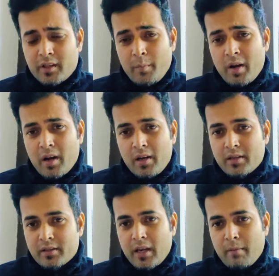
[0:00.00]

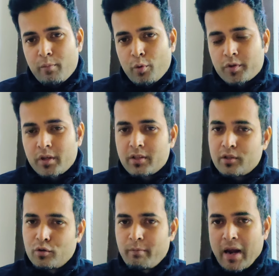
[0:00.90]
Similarly, same
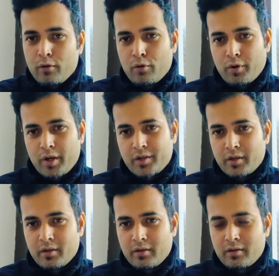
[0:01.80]
process to Bangalore
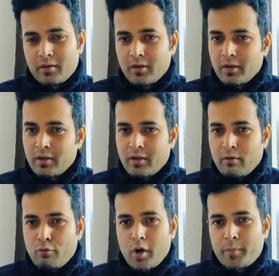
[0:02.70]
location.
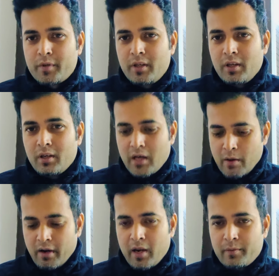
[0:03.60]
OFC,
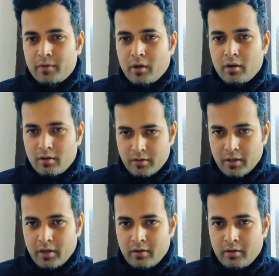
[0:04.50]
our AFC,
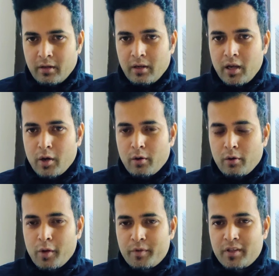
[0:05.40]
Delhi
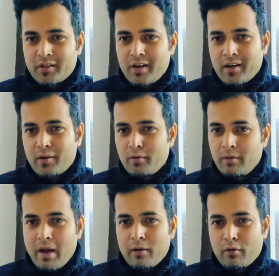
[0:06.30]
OFC is connected to
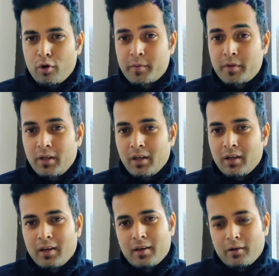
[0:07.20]
the Bangalore OFC.
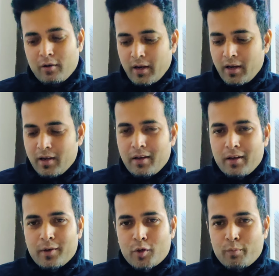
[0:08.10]
Okay,
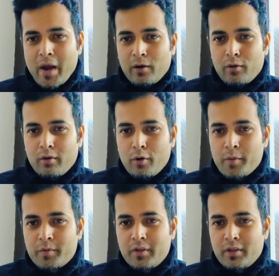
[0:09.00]
so Bangalore
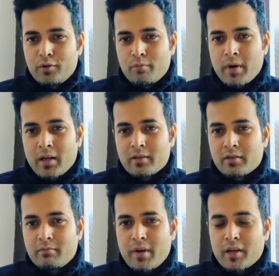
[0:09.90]
OFC to
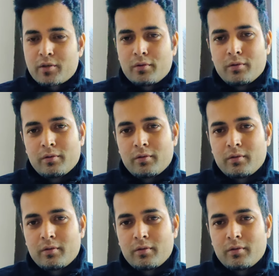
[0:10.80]
Mercs, Mercs to